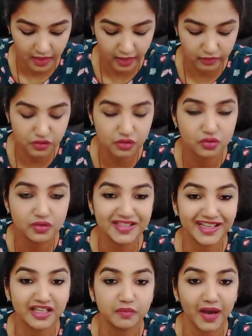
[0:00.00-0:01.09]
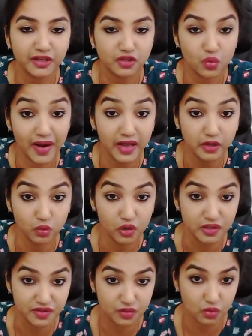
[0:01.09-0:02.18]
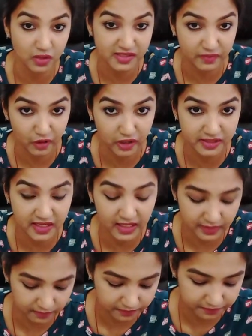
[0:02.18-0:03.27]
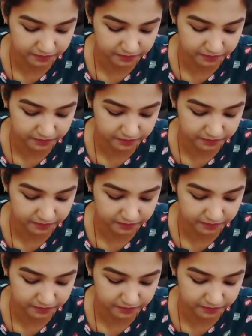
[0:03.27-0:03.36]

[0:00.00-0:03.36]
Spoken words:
How to take it back to where it was once upon a time,